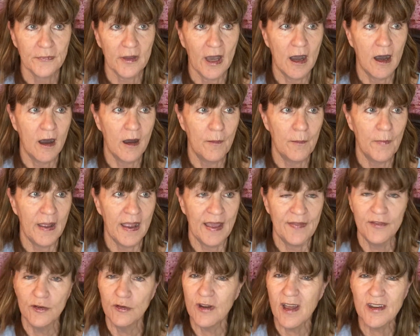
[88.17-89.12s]

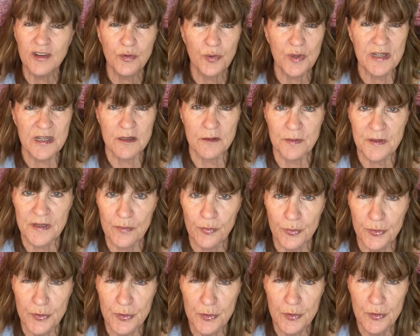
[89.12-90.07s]
And they're not doing it to be
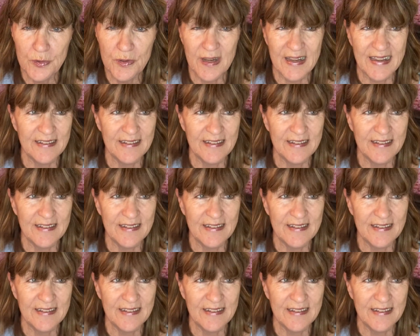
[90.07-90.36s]
rude.